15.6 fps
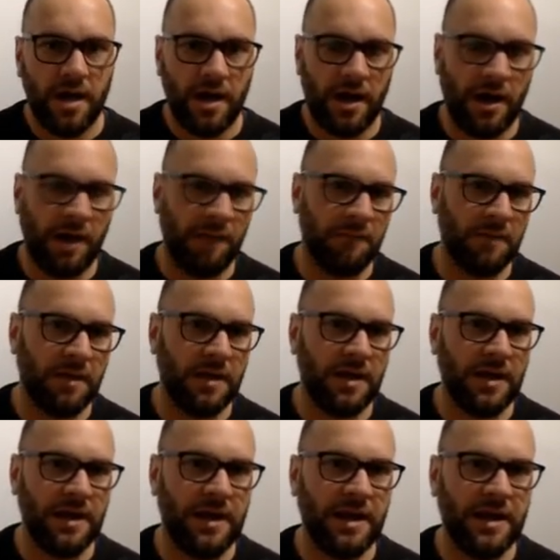
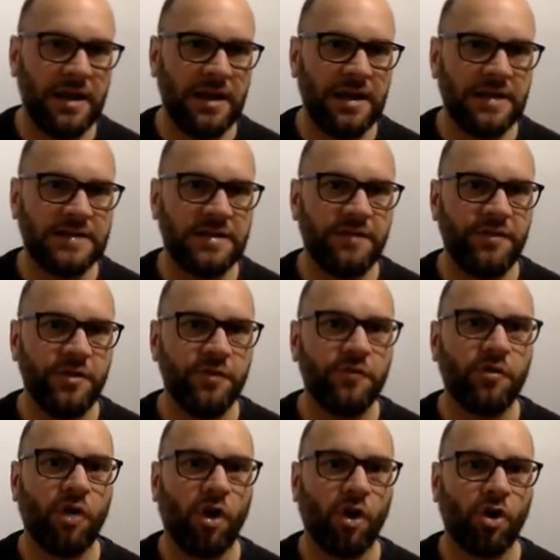at least if you've
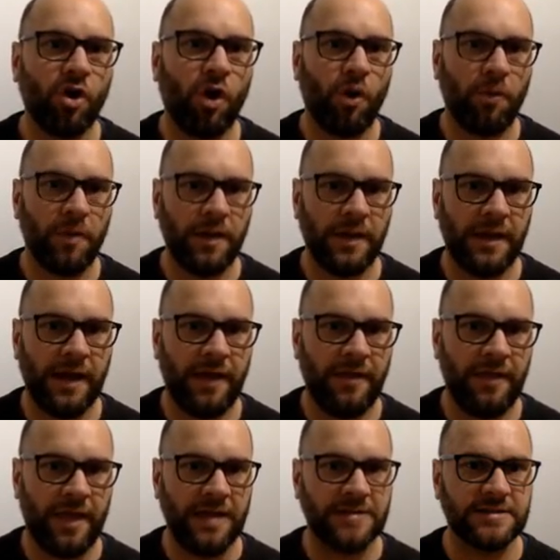got a copy at
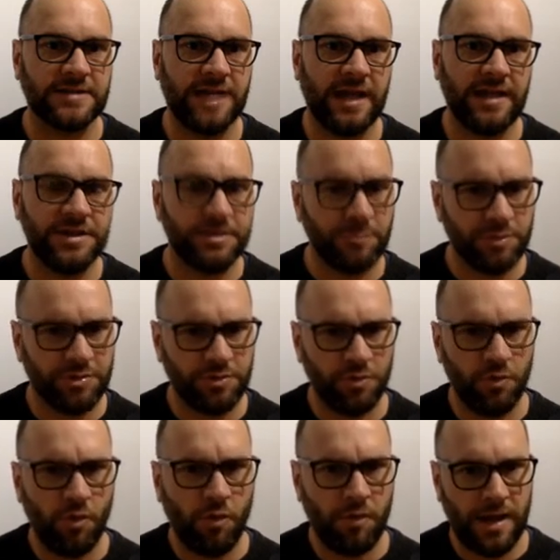that stage, which will
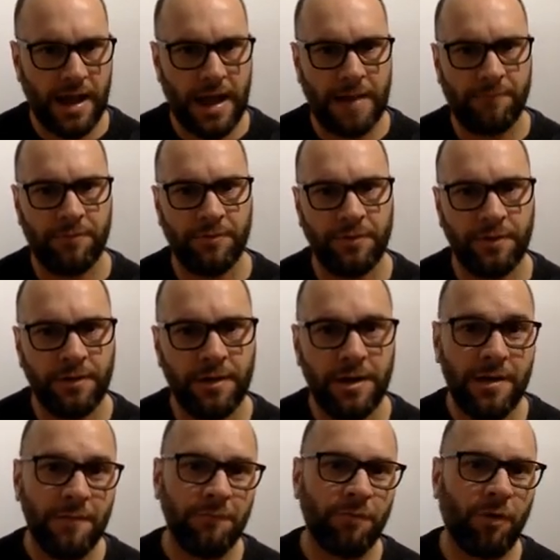normally happen
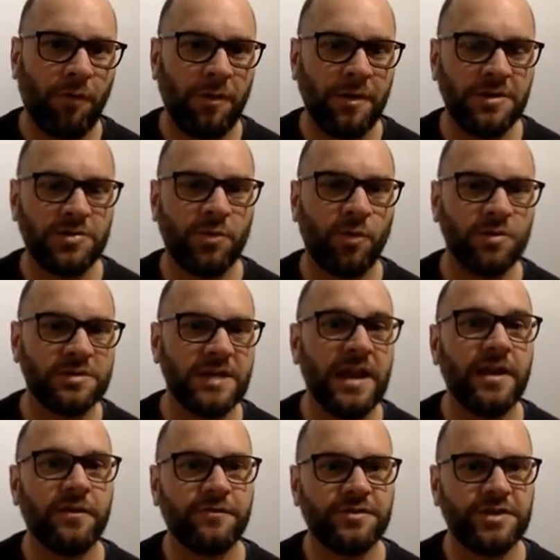probably towards the
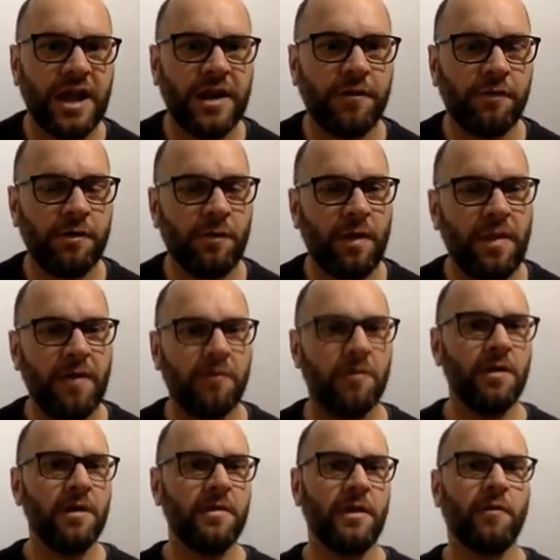end of January, where
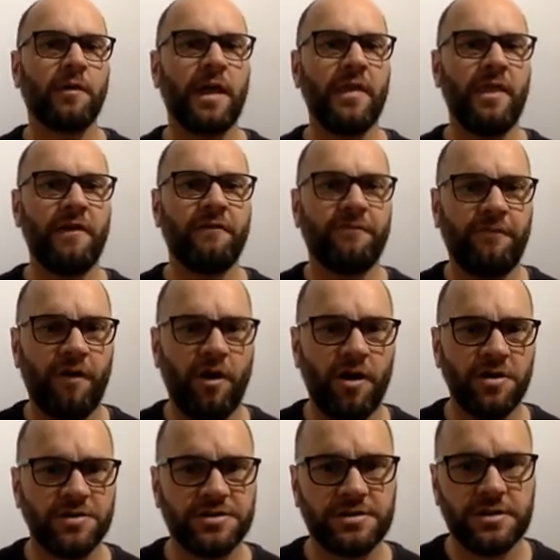they'll get their
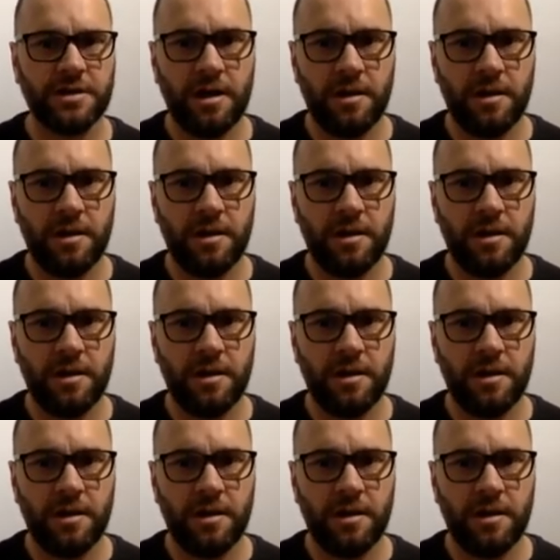first